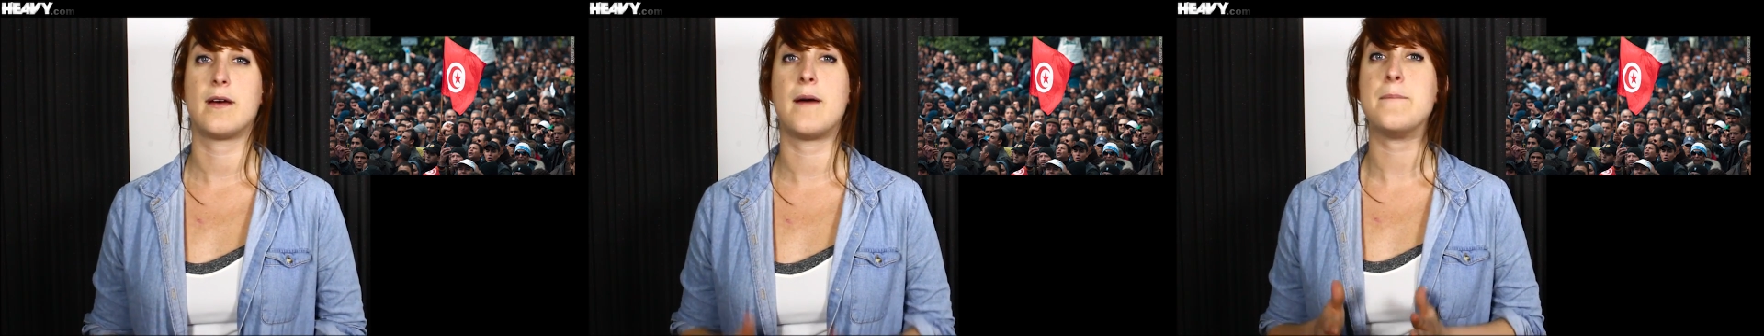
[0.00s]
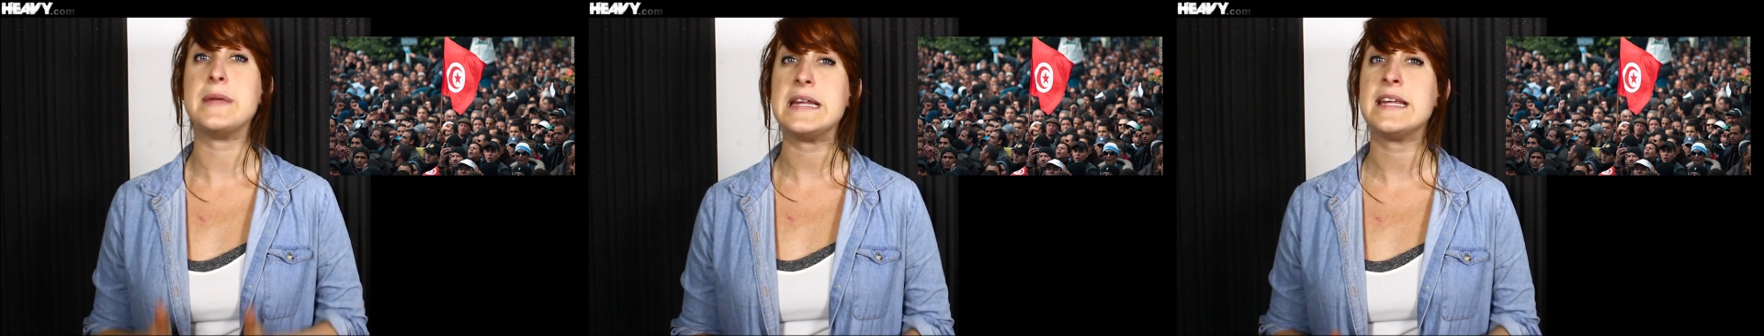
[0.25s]

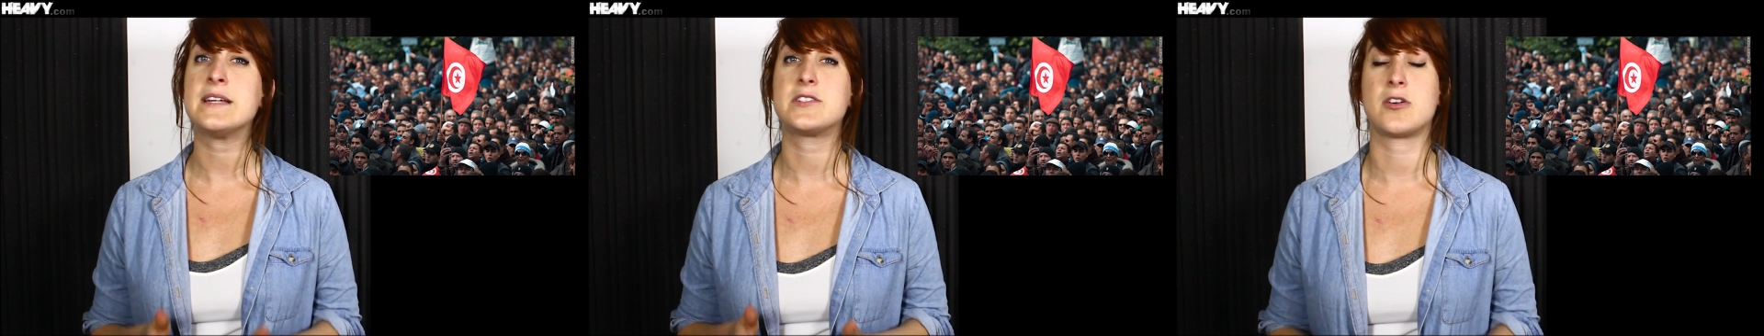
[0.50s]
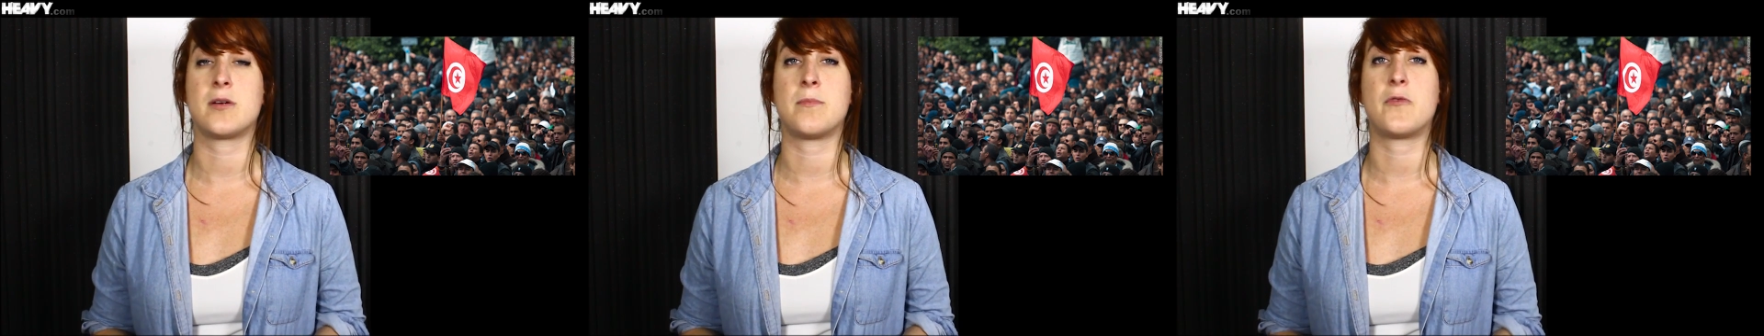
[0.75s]
a media
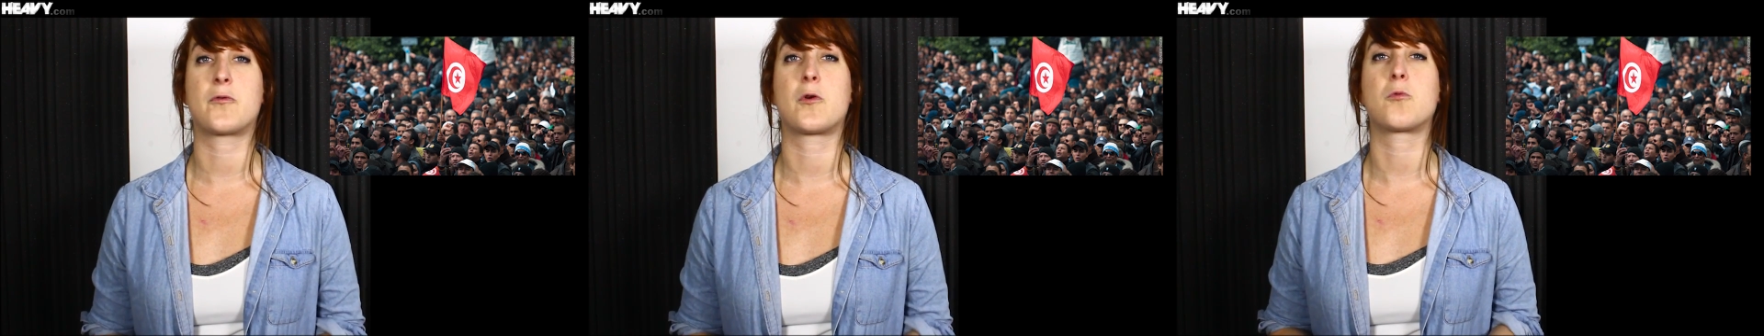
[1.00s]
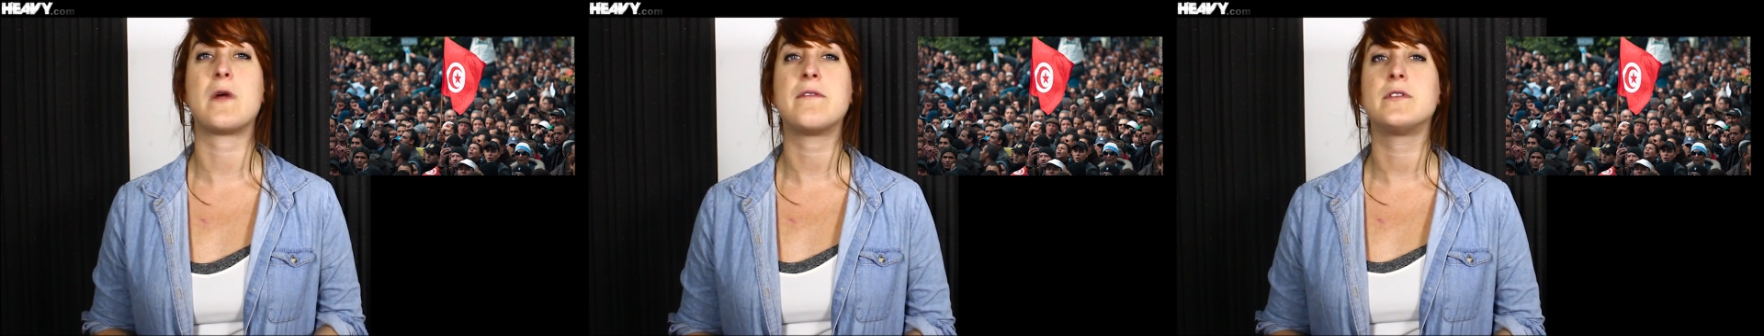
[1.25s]
term
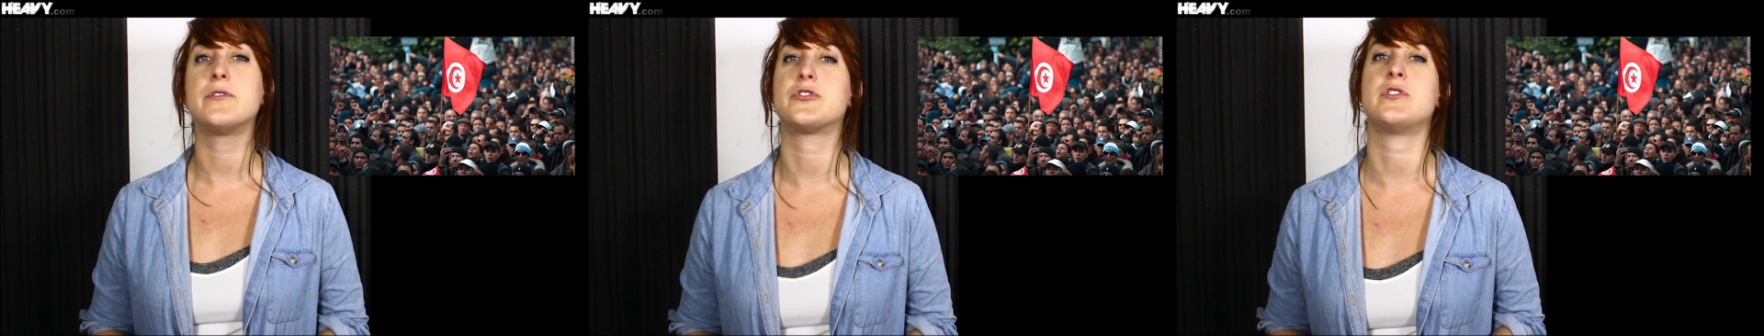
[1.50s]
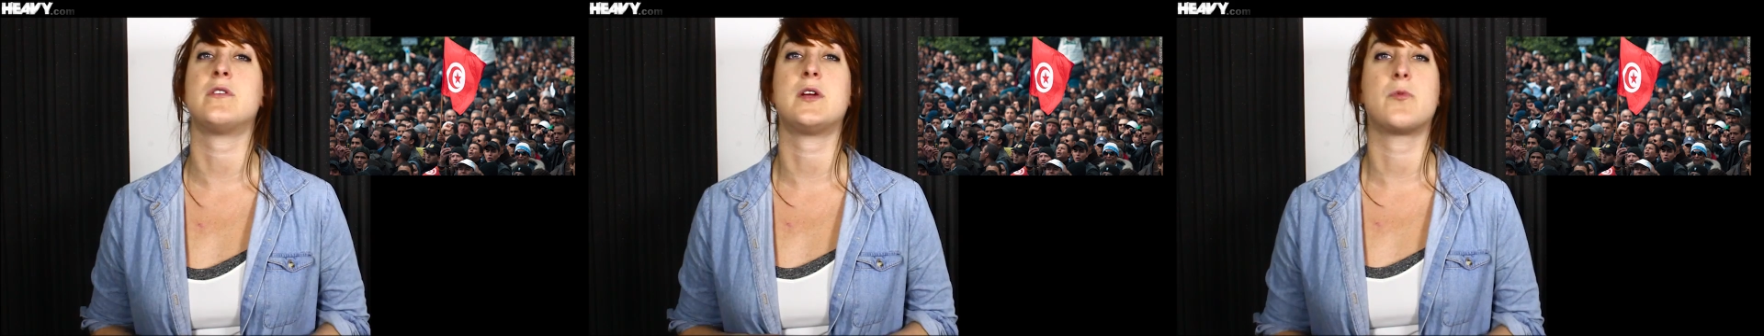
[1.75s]
for a
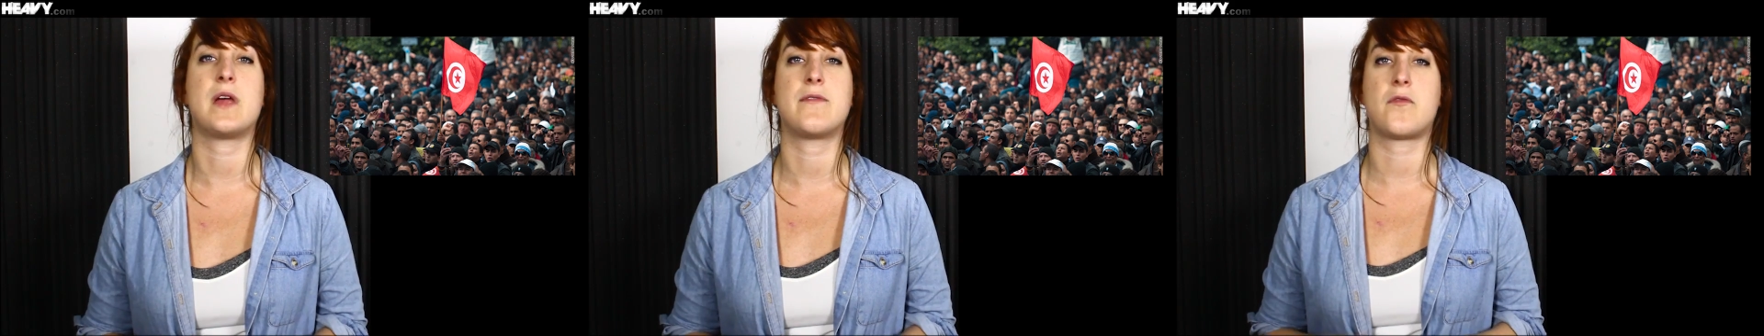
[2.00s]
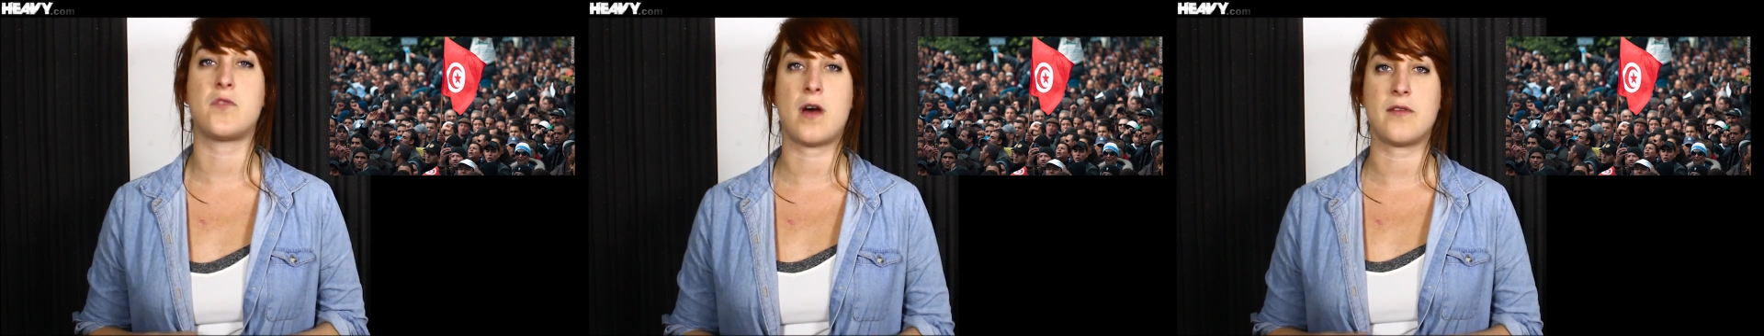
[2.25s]
revolutionary
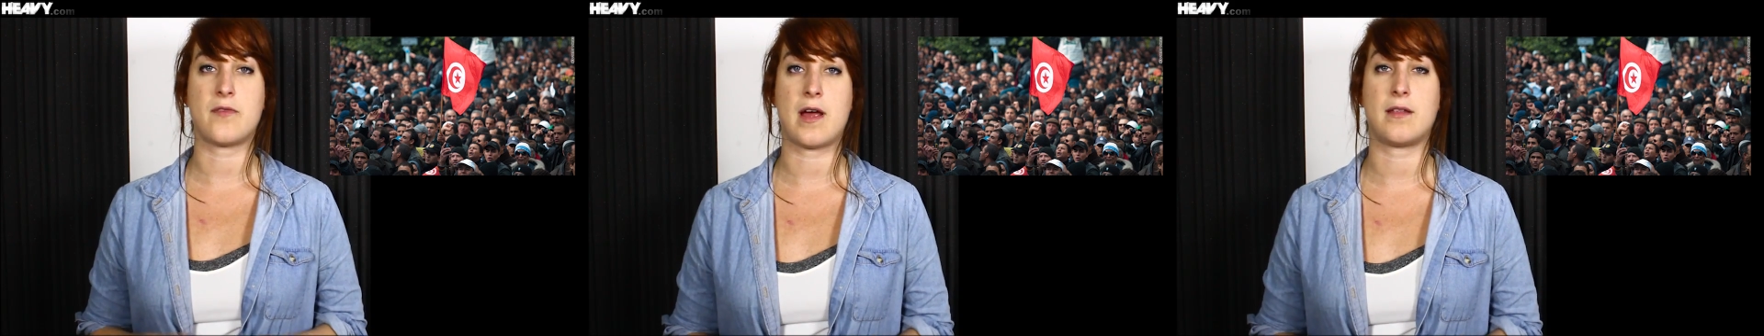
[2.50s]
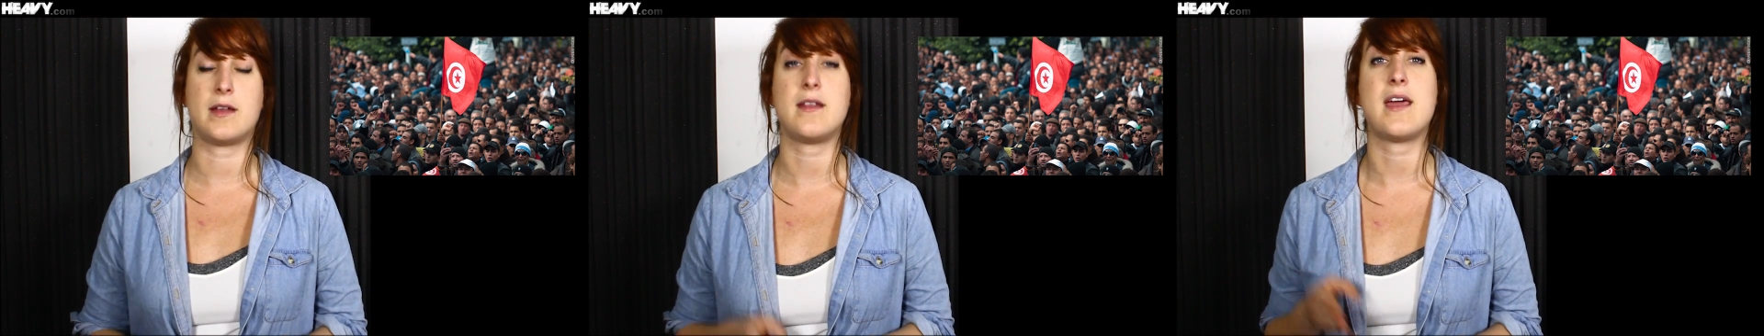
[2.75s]
wave of
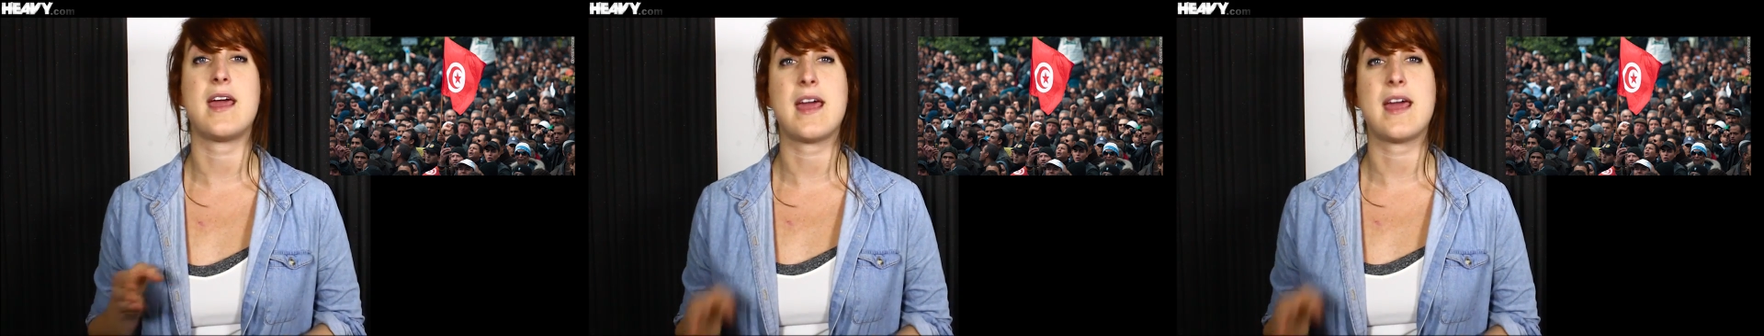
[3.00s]
nonviolent